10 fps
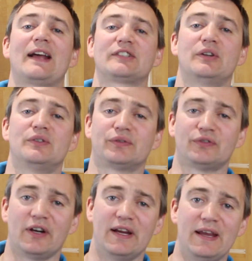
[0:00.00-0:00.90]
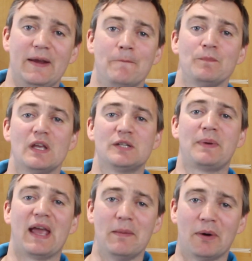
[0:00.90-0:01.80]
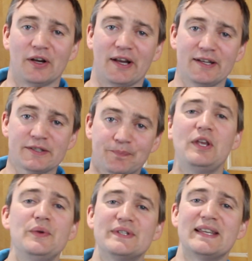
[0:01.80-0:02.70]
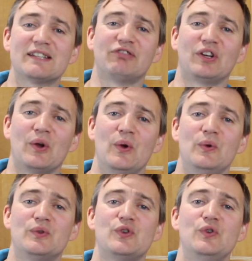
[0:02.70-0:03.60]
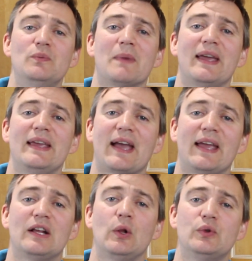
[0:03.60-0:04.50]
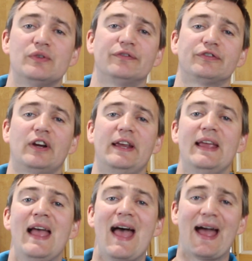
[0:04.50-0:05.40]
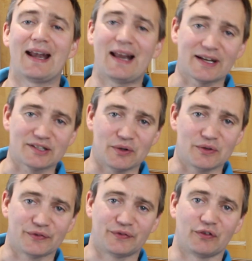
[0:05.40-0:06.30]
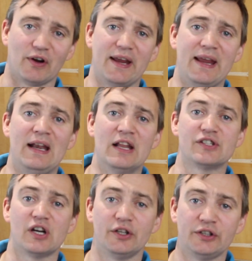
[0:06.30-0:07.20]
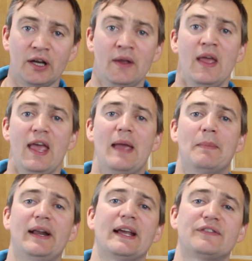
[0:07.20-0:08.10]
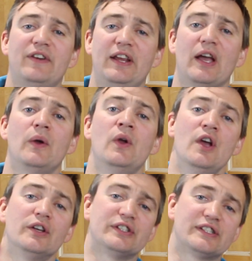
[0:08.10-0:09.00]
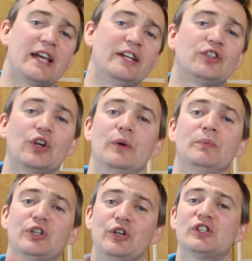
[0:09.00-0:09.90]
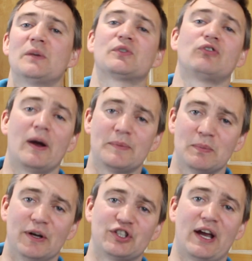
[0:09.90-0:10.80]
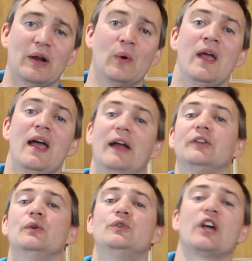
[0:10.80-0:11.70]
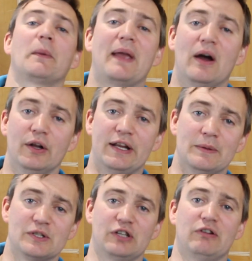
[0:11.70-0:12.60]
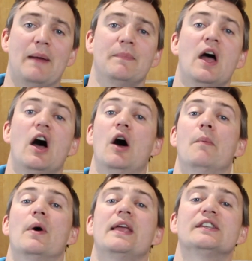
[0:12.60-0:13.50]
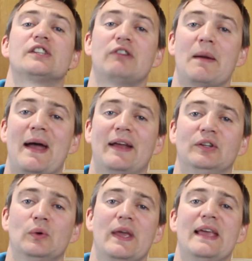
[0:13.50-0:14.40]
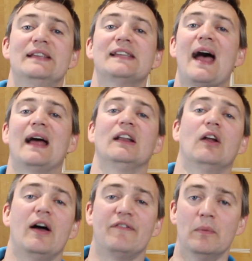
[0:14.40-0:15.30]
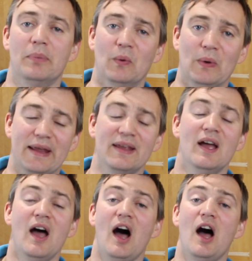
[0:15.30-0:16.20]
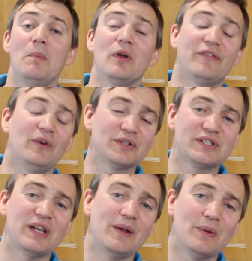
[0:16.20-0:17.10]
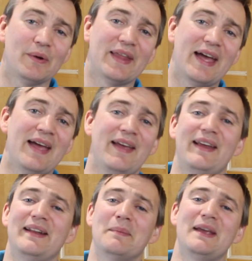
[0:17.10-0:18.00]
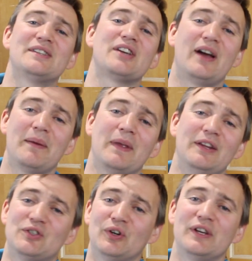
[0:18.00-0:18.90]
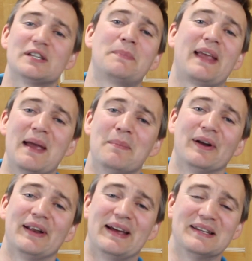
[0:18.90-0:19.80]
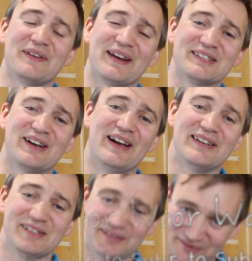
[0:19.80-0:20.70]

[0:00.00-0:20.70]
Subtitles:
lactose-free spaghetti bolognese. I'm using this ragu to make a gluten-free and lactose-free lasagna in my next video. So stay tuned, do subscribe to my channel, and do check me out on Instagram. My Instagram handle is @lifeatpawley. Look forward to seeing you on there. In the meantime, enjoy your spaghetti bolognese. Thanks guys.